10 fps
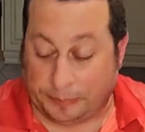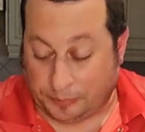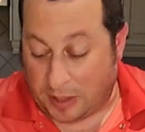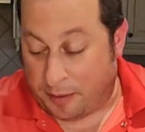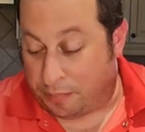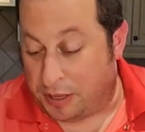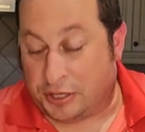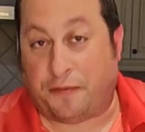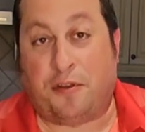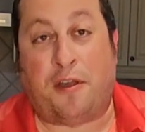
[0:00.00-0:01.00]
And please,
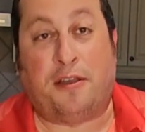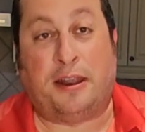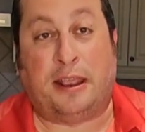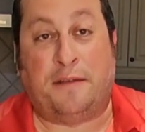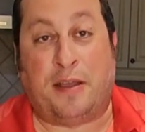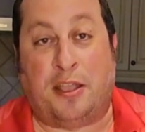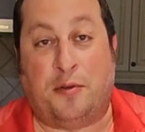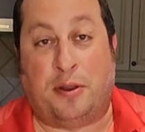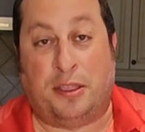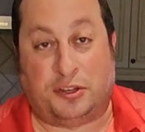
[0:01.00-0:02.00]
if you are getting any value
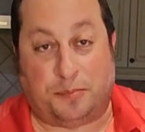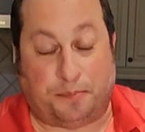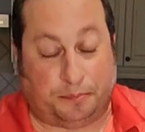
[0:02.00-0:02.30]
out of this,